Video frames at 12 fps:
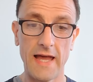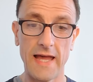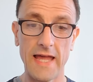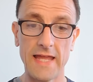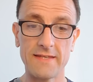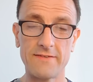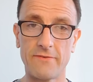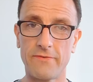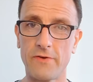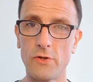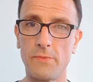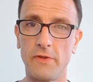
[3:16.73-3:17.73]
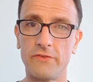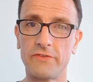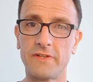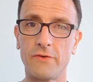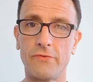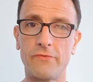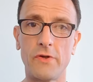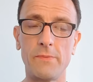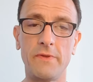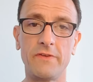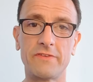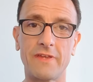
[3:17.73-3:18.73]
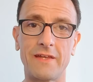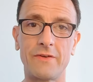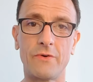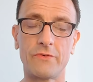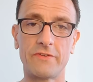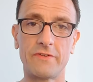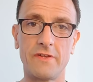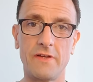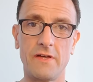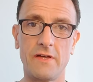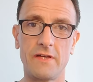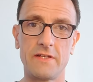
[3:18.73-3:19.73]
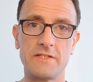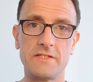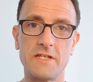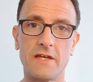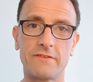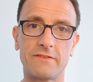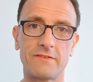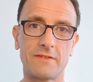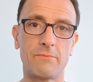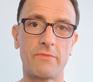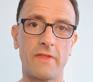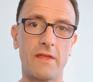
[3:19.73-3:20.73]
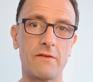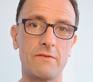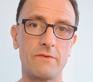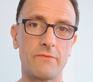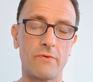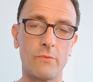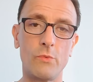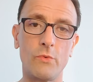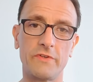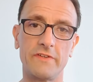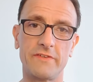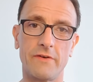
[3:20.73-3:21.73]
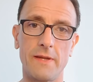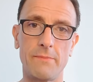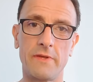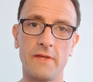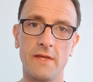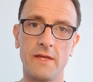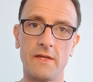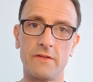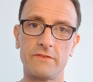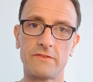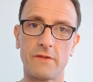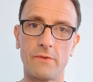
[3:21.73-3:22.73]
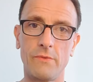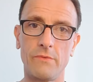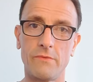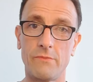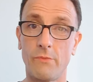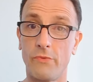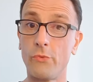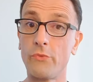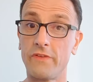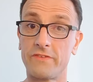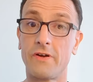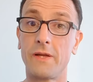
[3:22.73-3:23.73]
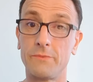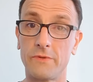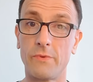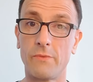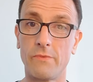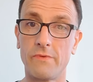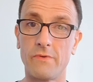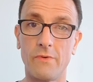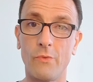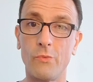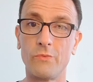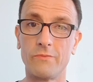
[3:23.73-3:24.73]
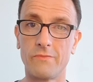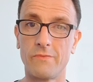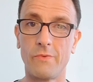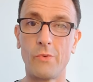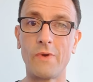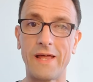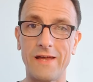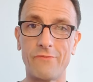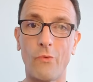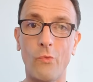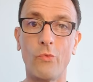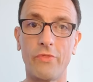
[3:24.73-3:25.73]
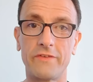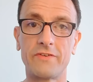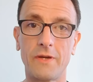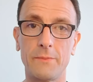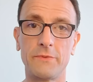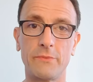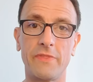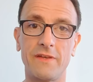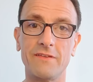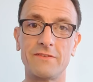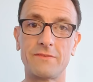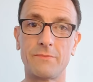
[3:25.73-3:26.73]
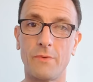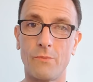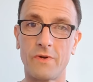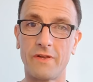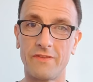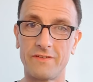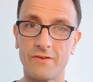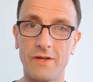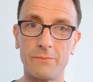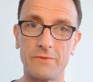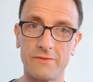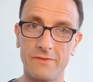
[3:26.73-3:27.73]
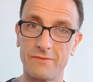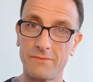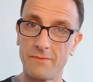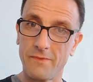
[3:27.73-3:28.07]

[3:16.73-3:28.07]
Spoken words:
And phobias. Now, phobias are not just something for a water type. So with all the types, we all have all the types within us, but one of the types is